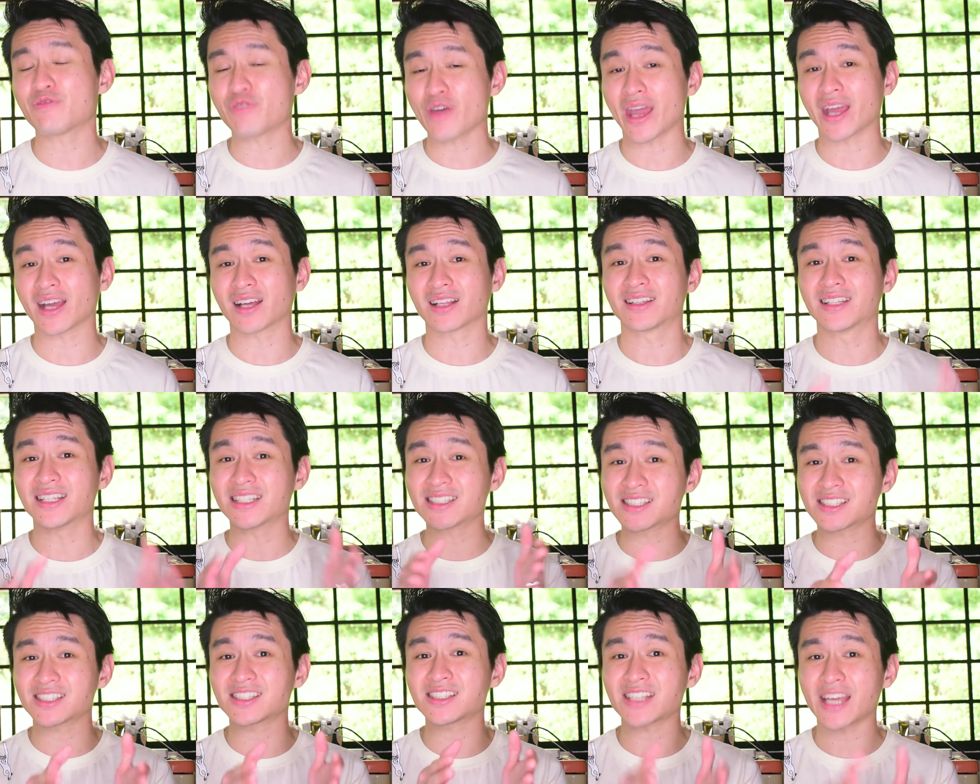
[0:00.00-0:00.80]
fact,
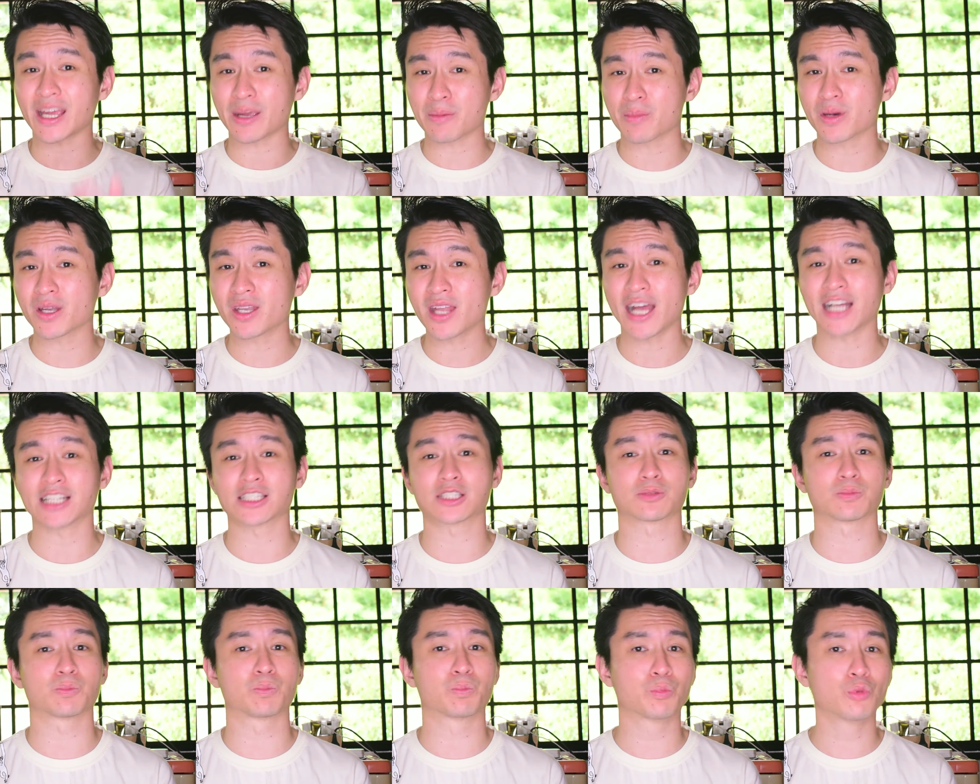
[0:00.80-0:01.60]
this segment
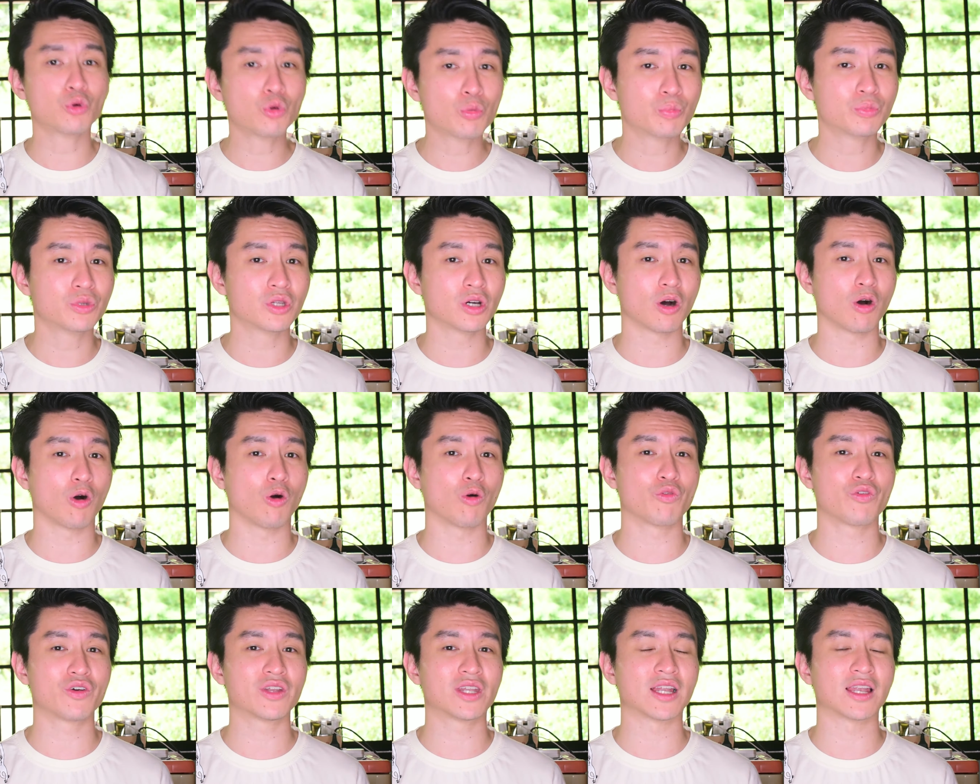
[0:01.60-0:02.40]
has boomed
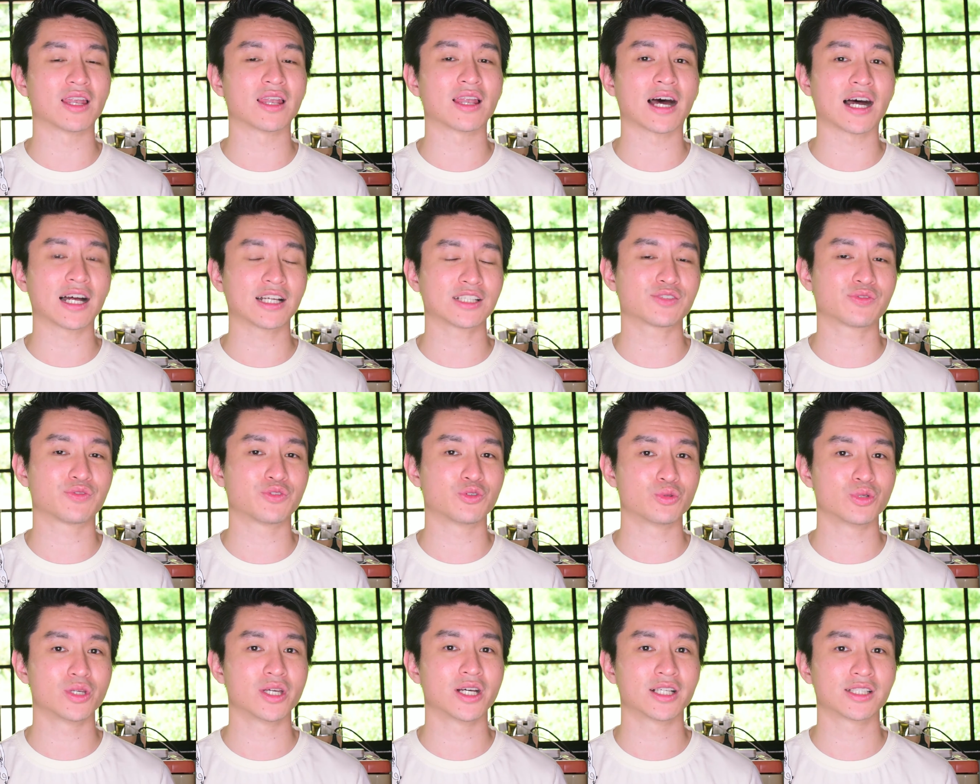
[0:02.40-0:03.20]
over the last
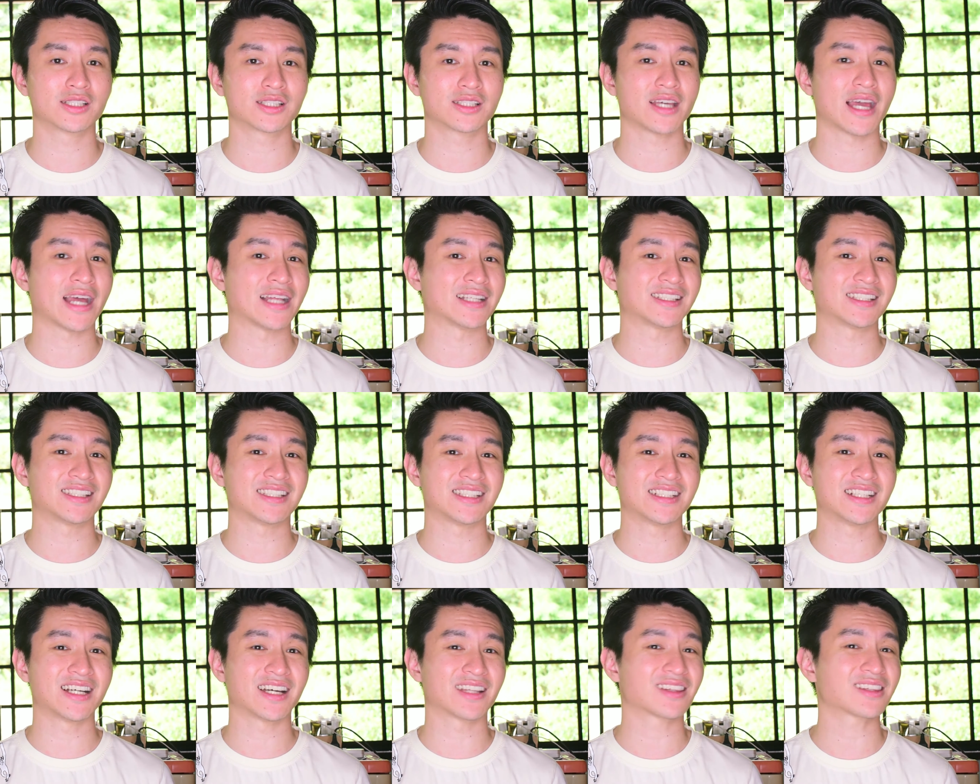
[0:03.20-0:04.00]
few years and
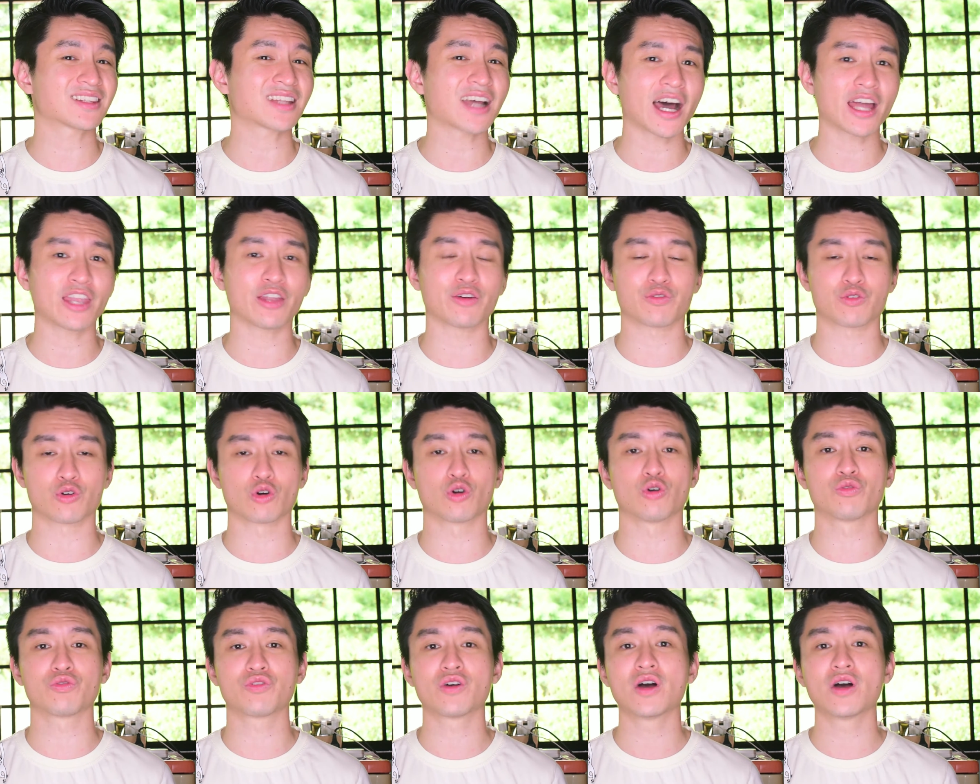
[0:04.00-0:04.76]
seeing a ton of growth,